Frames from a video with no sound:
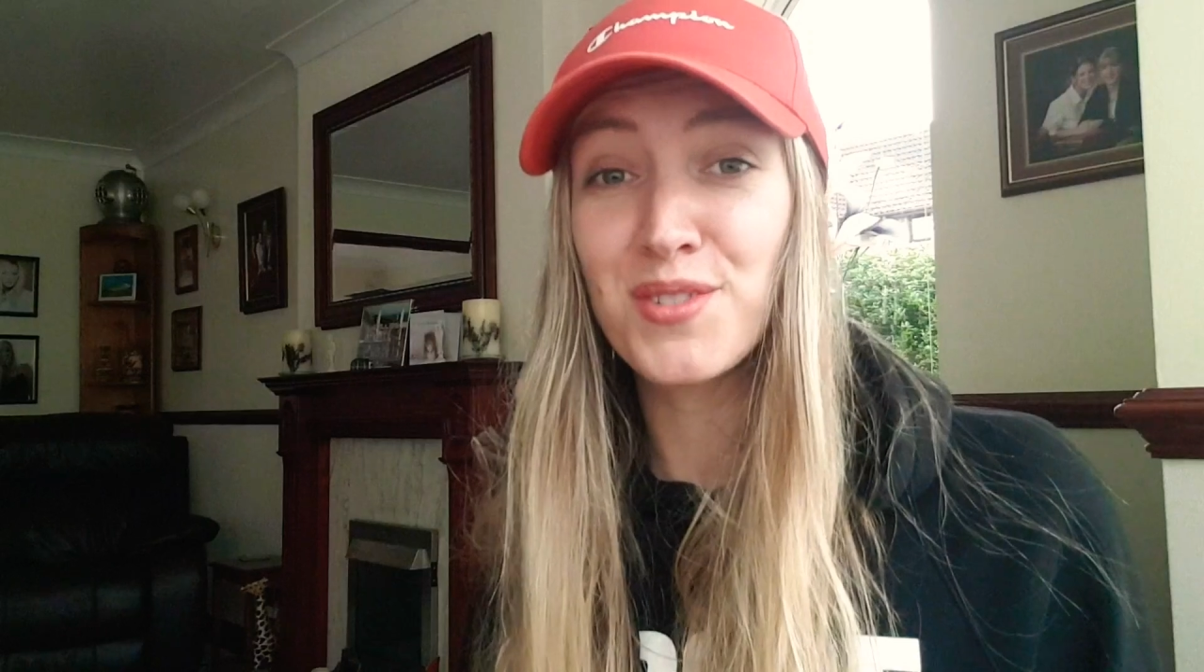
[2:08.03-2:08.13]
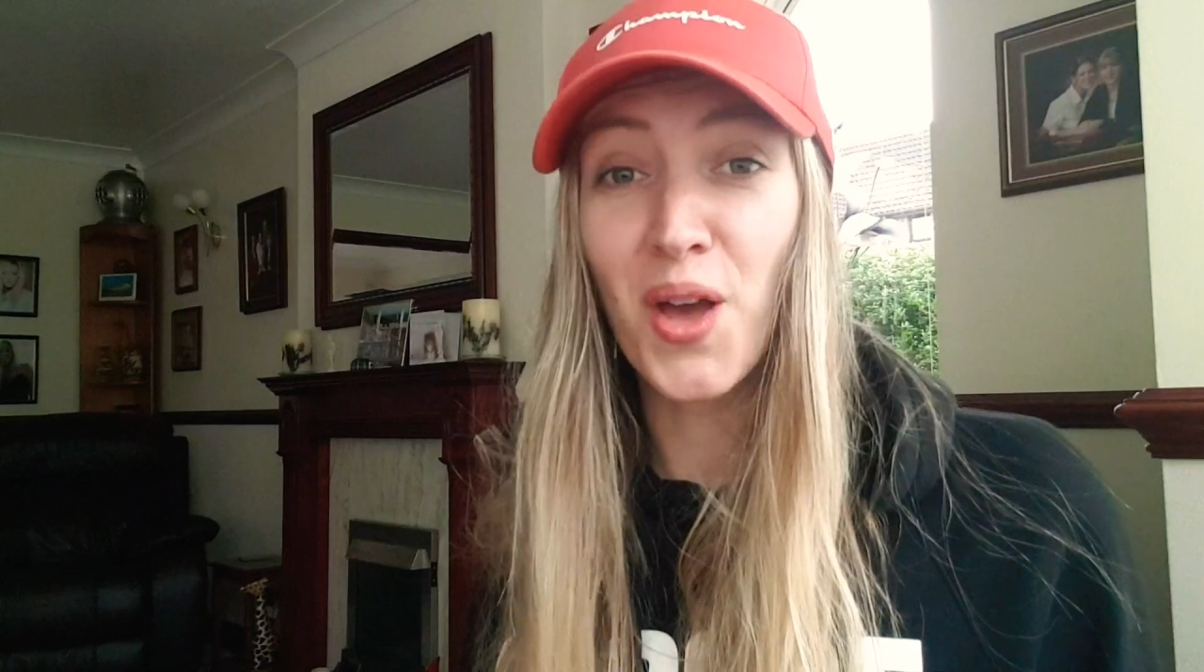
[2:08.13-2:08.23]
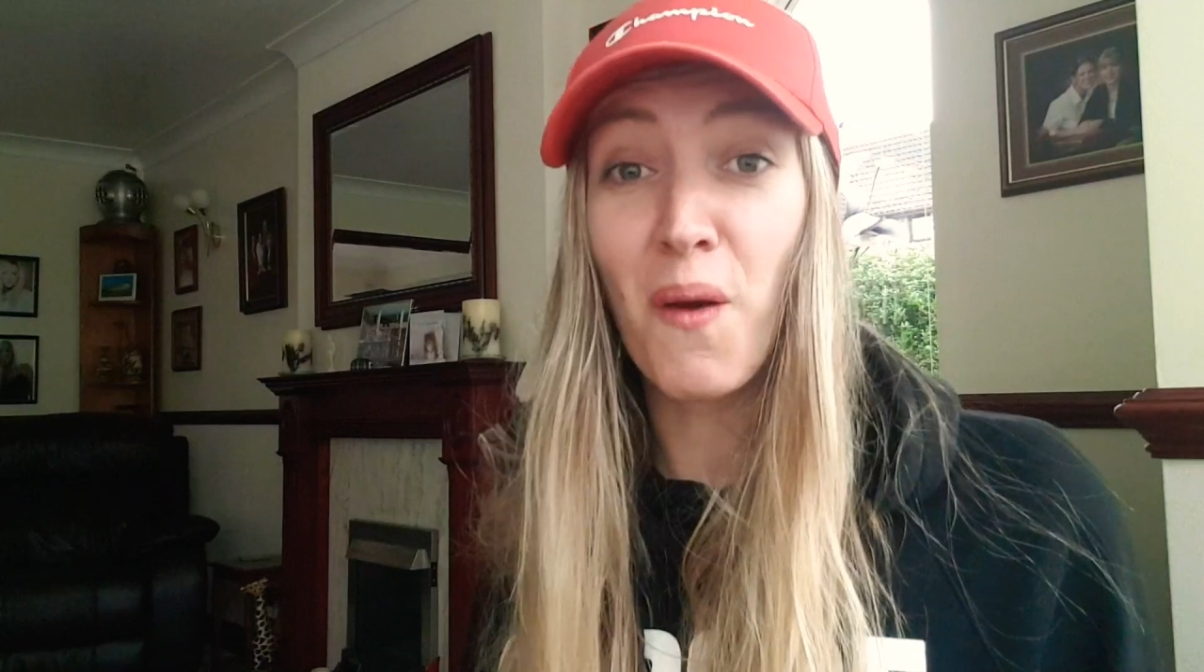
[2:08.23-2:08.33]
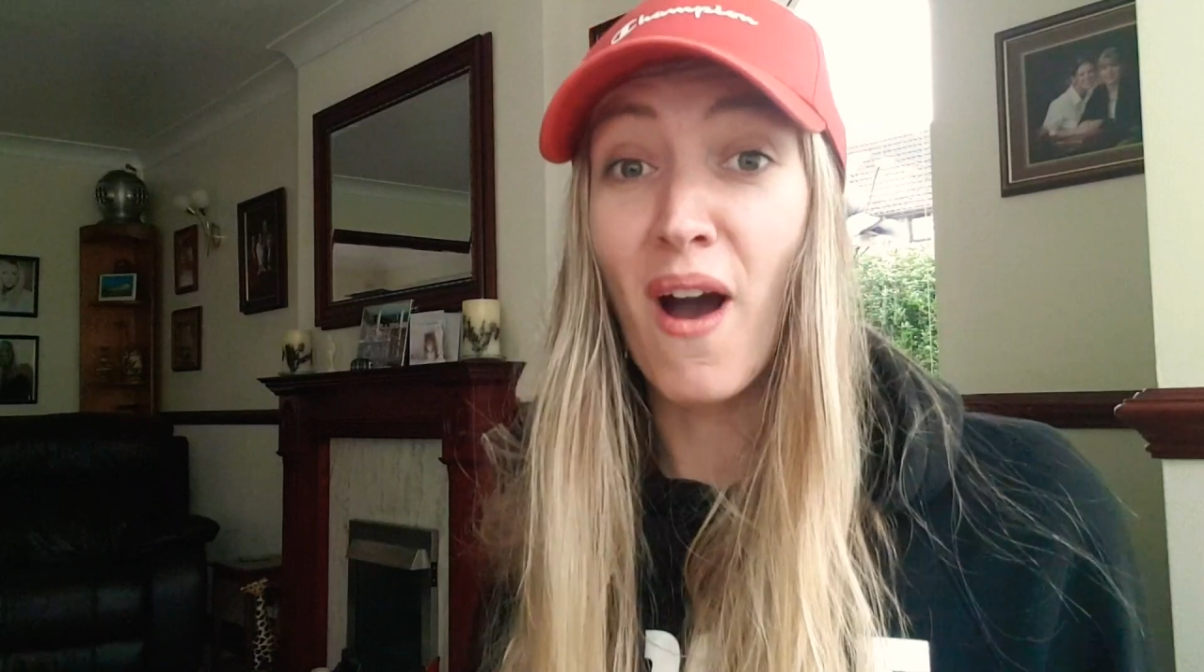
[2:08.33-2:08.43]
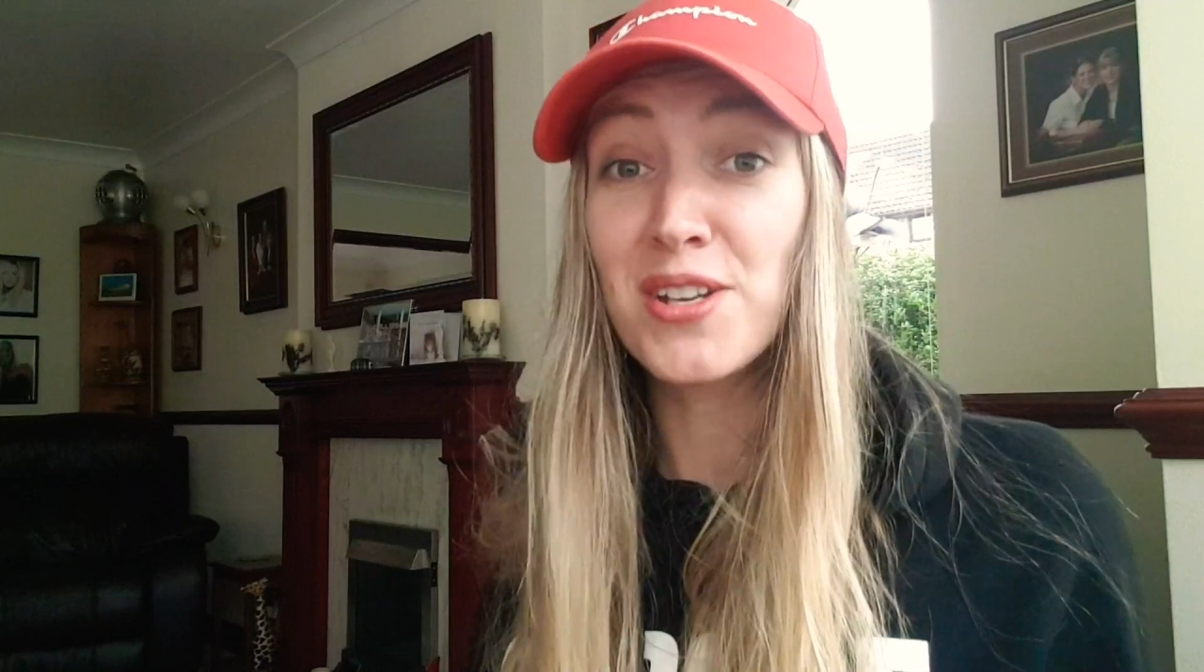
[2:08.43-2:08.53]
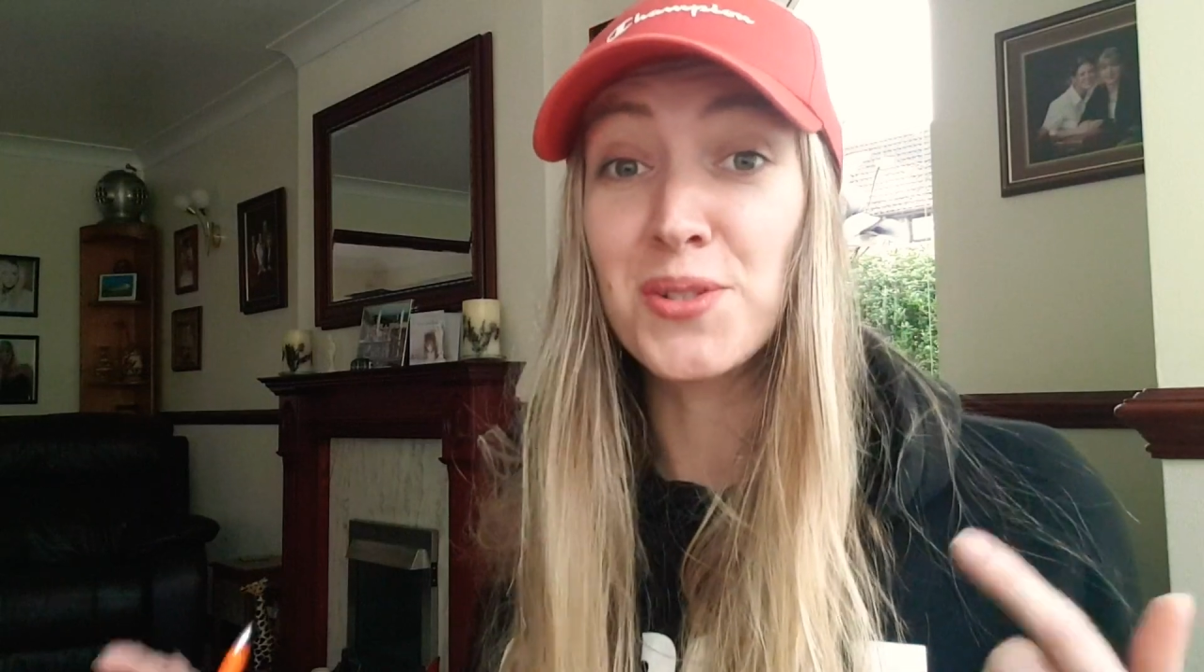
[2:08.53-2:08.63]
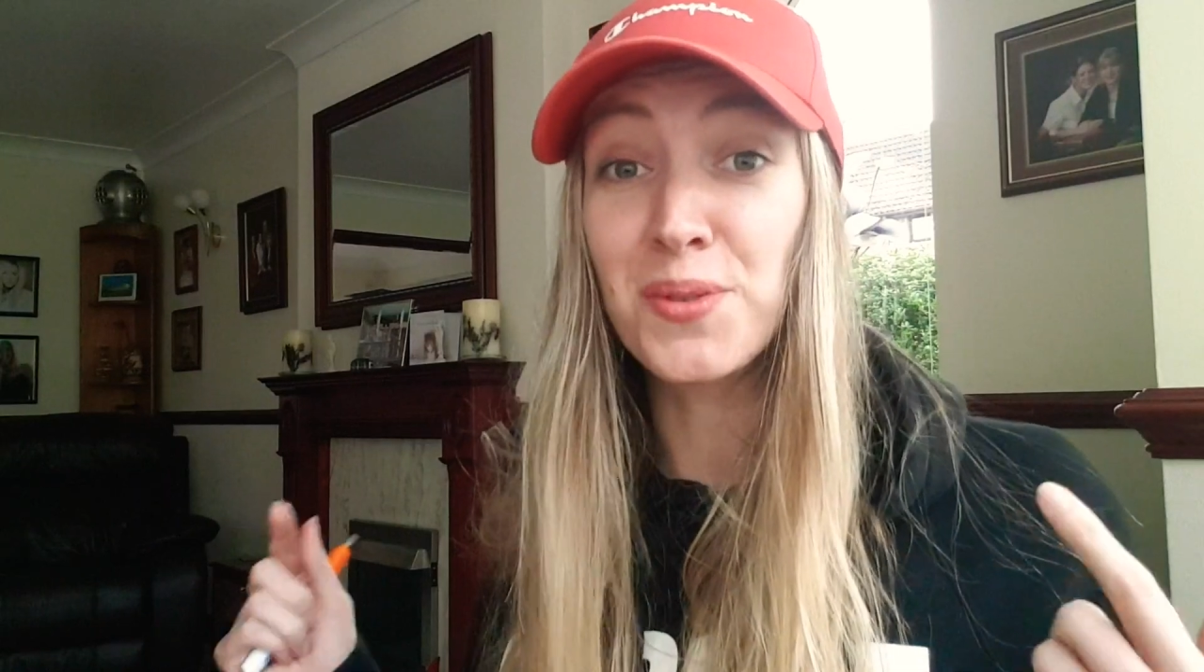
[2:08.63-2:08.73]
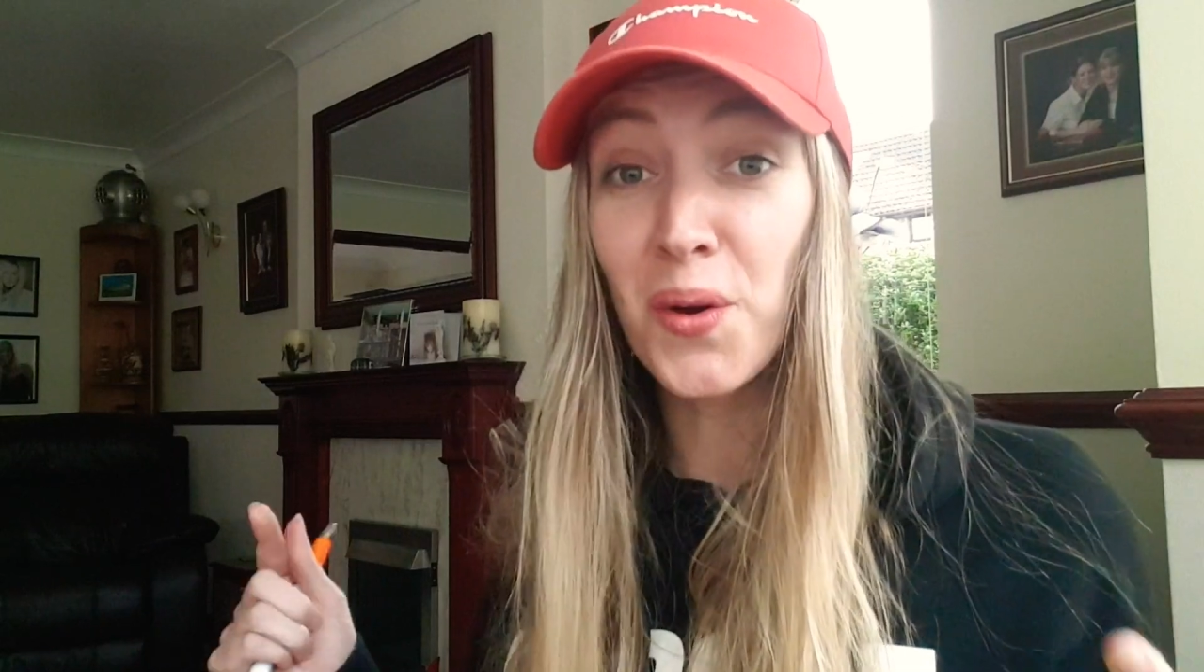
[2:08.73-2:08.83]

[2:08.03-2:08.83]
so I do